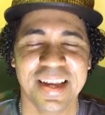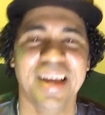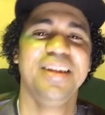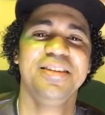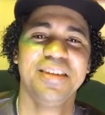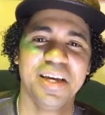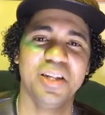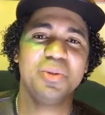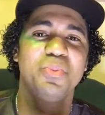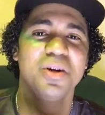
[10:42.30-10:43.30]
and he's headed
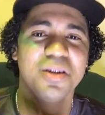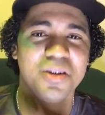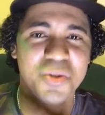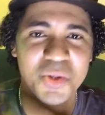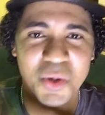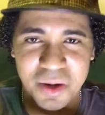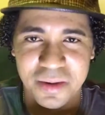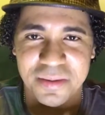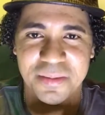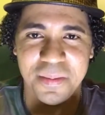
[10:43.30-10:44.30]
to Brooklyn, New York.
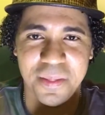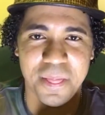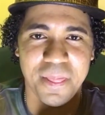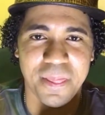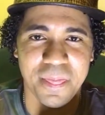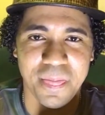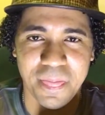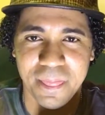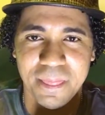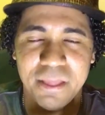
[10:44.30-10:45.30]

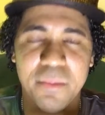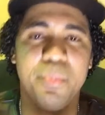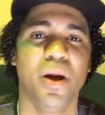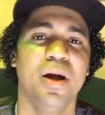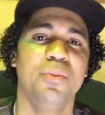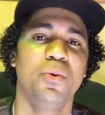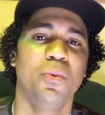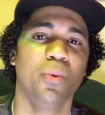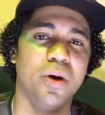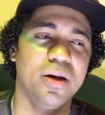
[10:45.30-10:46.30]
The parable
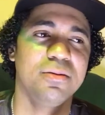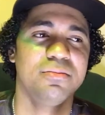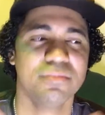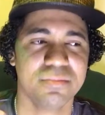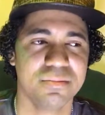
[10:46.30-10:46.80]
one,